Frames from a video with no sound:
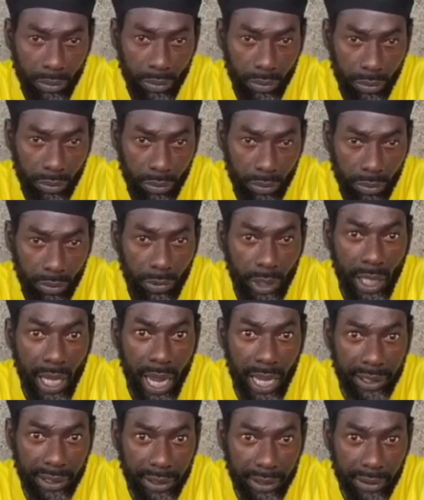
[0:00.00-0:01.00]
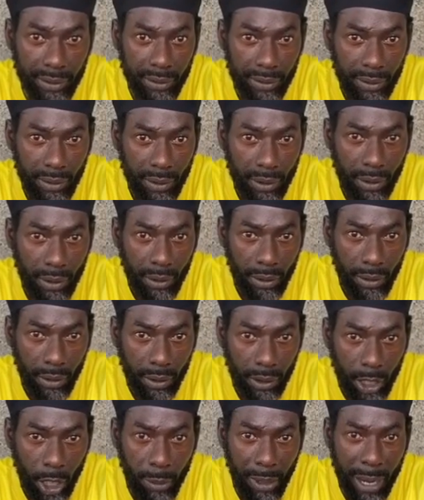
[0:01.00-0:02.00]
and so on and so forth.
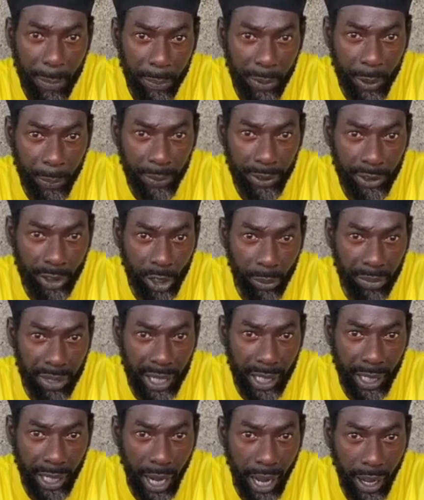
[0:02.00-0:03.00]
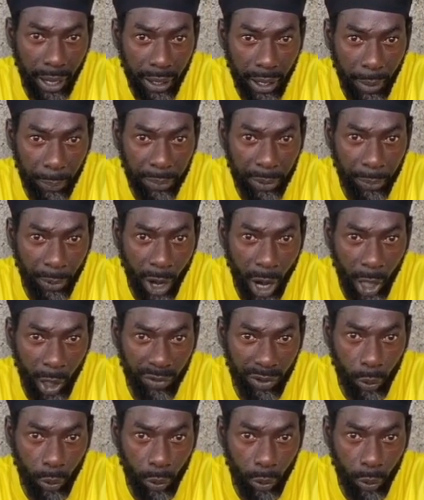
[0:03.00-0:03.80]
I don't want to waste no time.